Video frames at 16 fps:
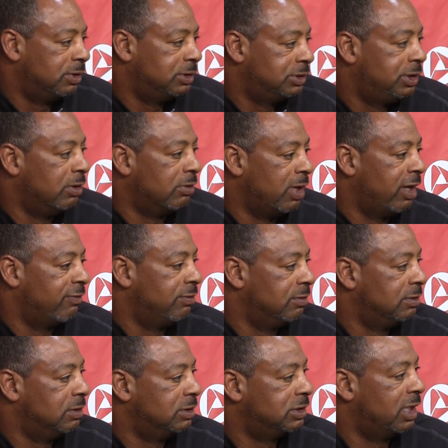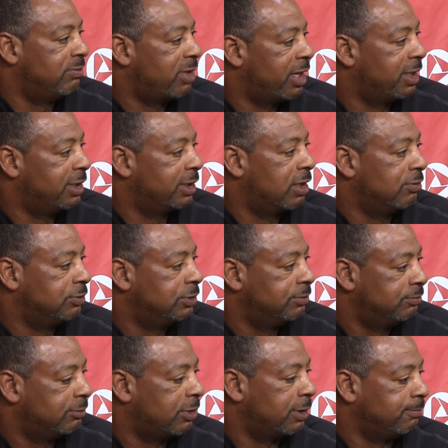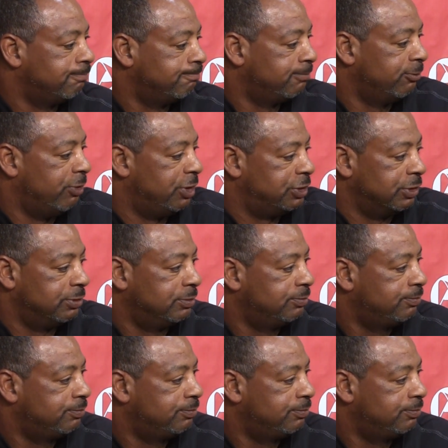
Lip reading: still have the same tight end coach, right. Richard.